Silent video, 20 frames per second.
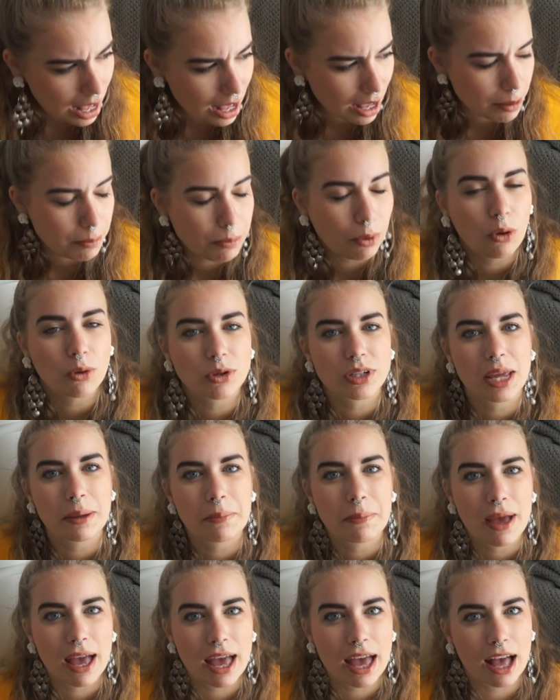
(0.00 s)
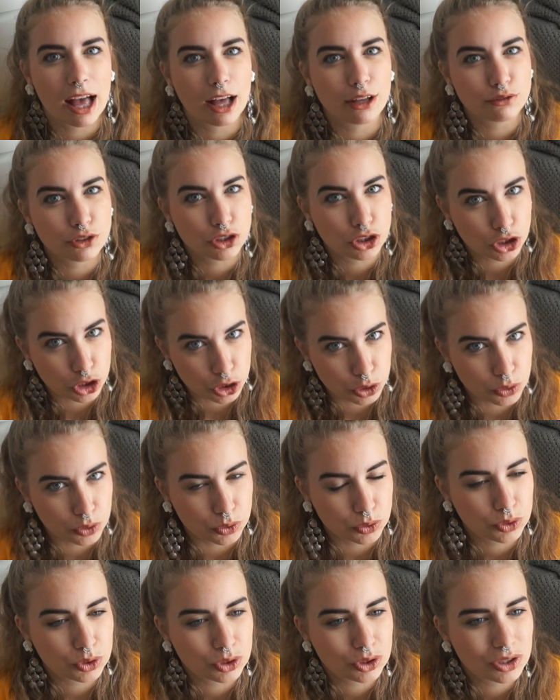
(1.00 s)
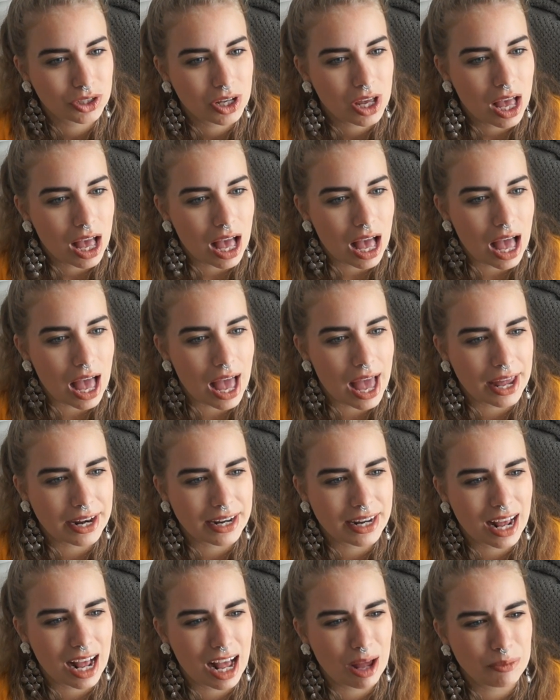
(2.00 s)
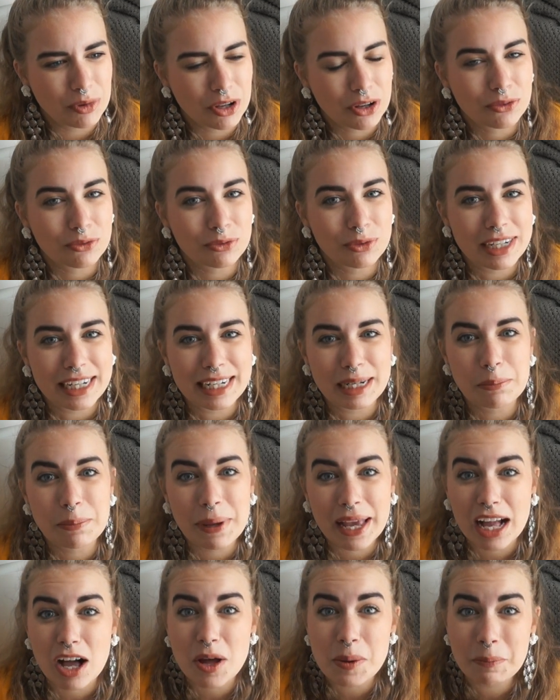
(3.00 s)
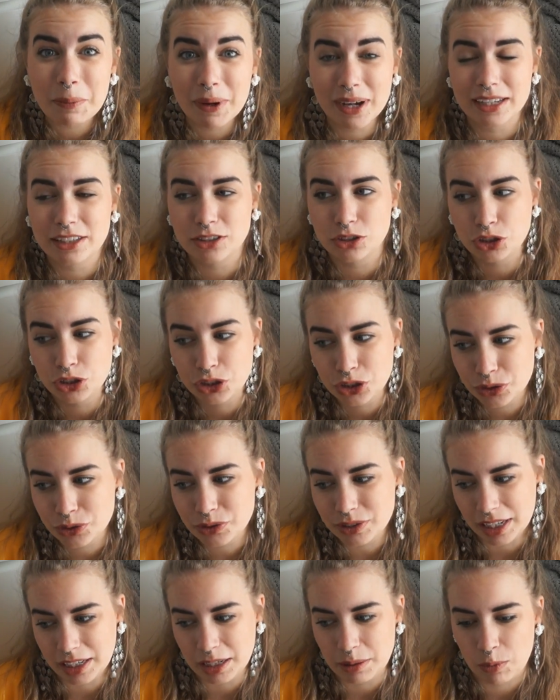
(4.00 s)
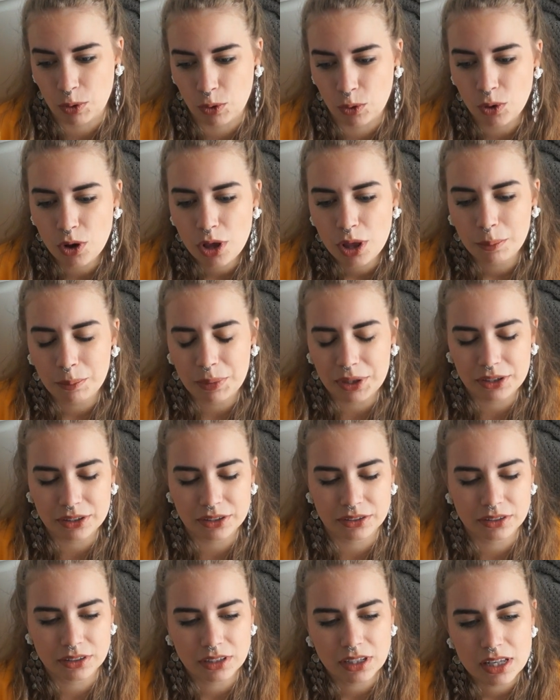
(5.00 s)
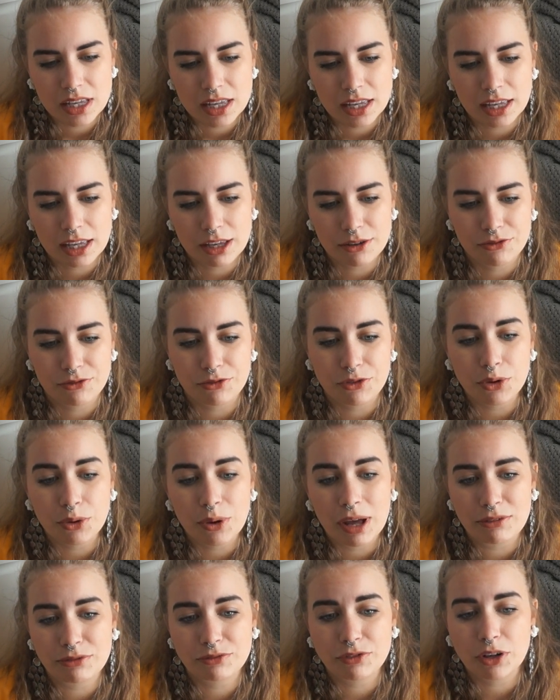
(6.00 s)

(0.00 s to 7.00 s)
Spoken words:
I bought a pair of shoes, and I'm not really big on buying shoes anymore, because if you have